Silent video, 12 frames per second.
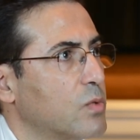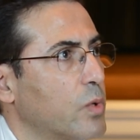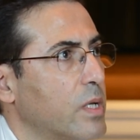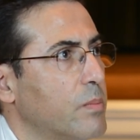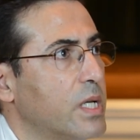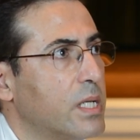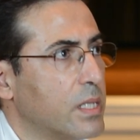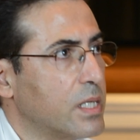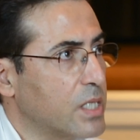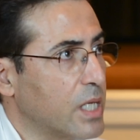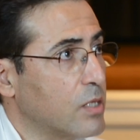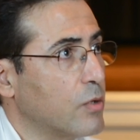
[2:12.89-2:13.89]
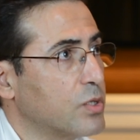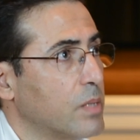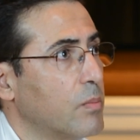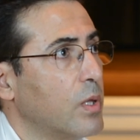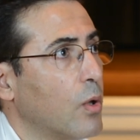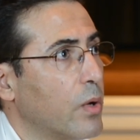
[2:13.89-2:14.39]
We immediately send those
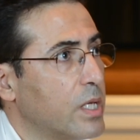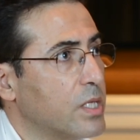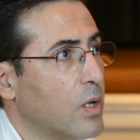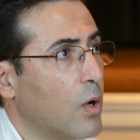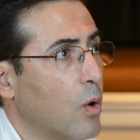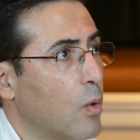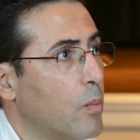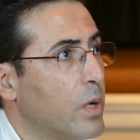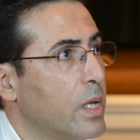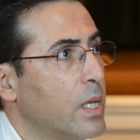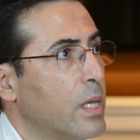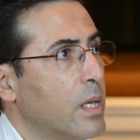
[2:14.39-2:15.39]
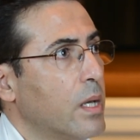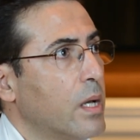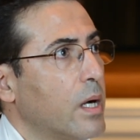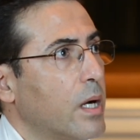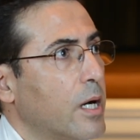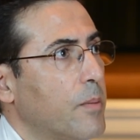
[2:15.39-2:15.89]
employees home.
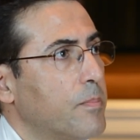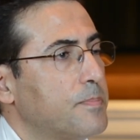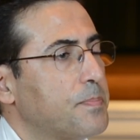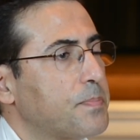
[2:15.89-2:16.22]
And